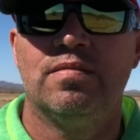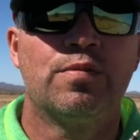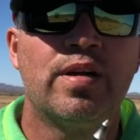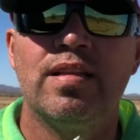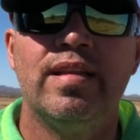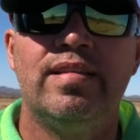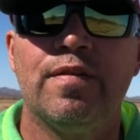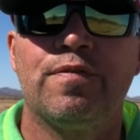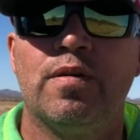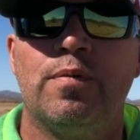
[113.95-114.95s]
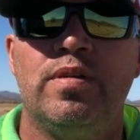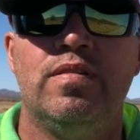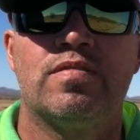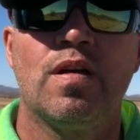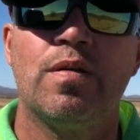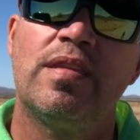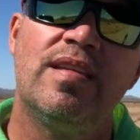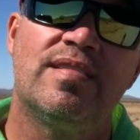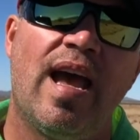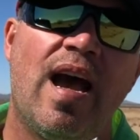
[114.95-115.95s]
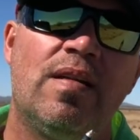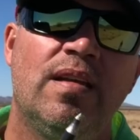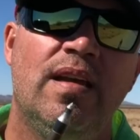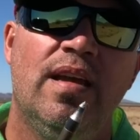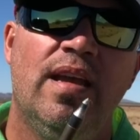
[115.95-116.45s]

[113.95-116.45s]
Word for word: really different when you slow things down